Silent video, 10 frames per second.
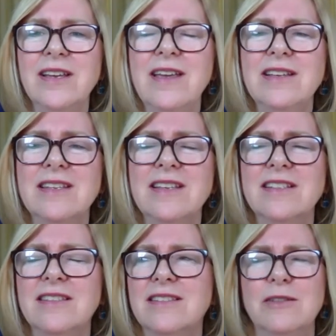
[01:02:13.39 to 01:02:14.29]
is
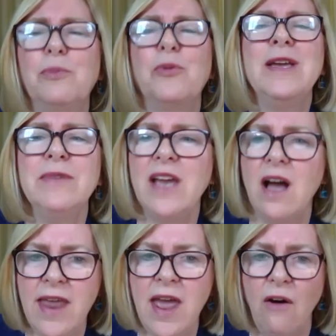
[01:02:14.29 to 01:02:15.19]
is supremely
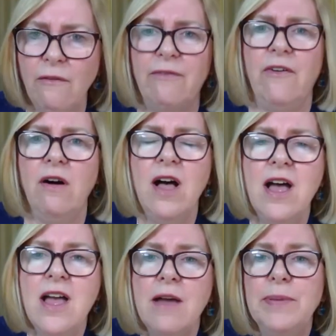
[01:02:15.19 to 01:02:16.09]
unhelpful,
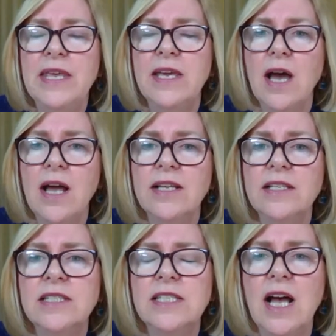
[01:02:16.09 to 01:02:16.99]

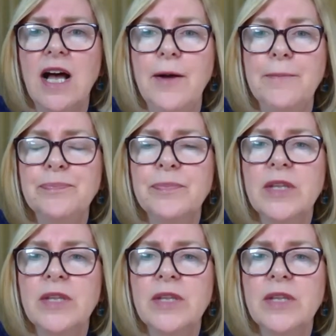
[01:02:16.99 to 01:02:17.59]
because um,